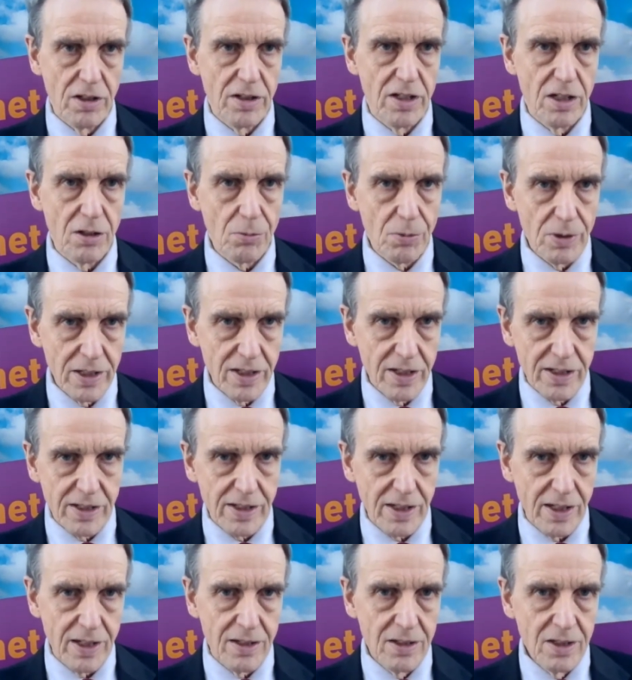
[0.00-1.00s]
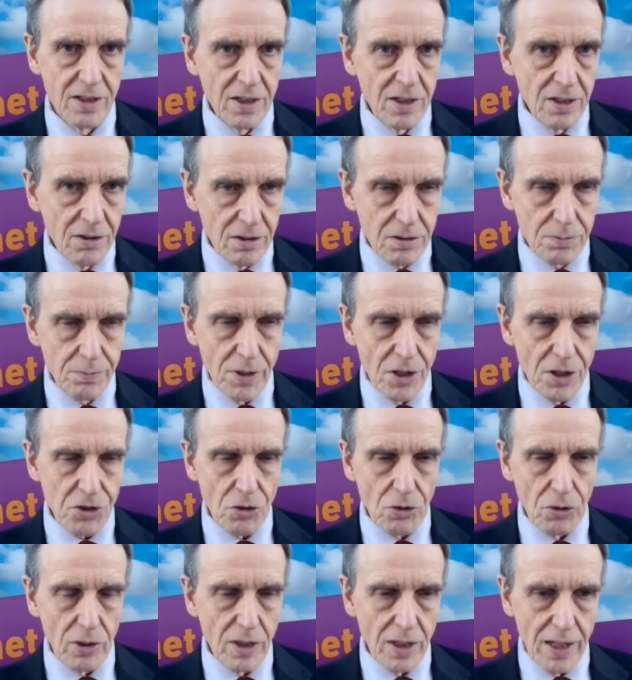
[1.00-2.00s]
You know, we're going to get as much
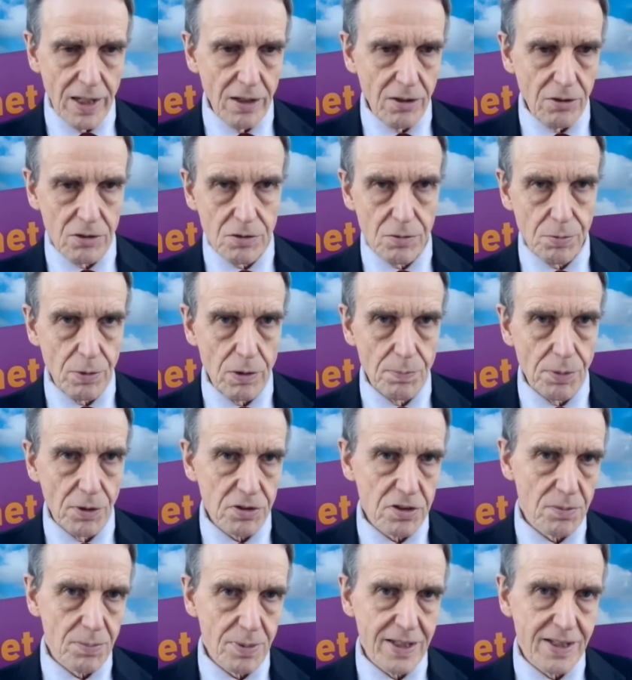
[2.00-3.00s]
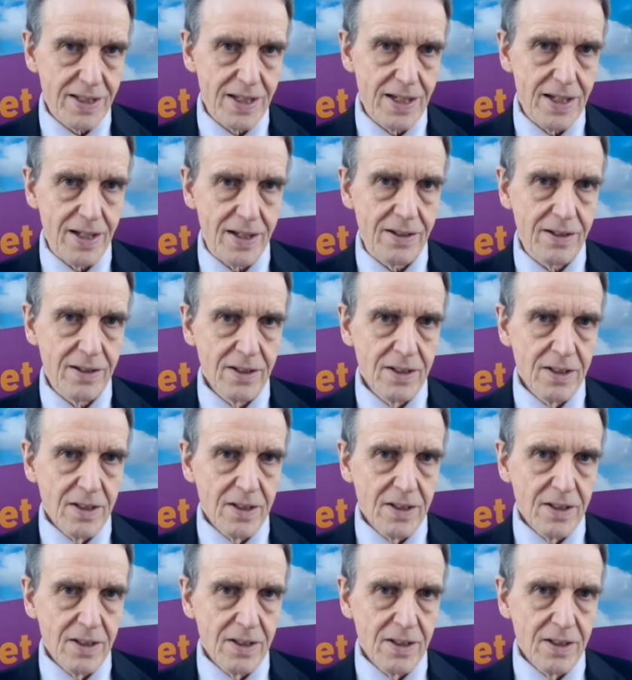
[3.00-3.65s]
oil out as we possibly can.